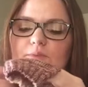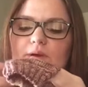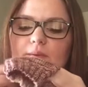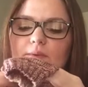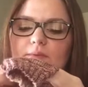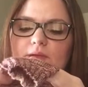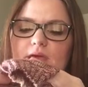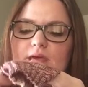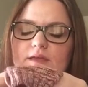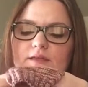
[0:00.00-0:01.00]

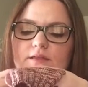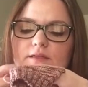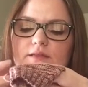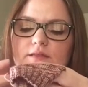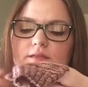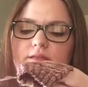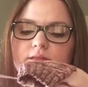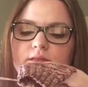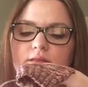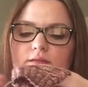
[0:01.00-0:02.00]
probably
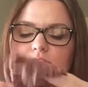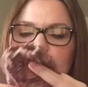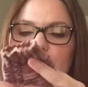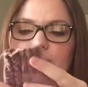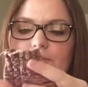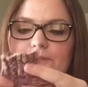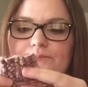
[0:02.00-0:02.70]
go to her.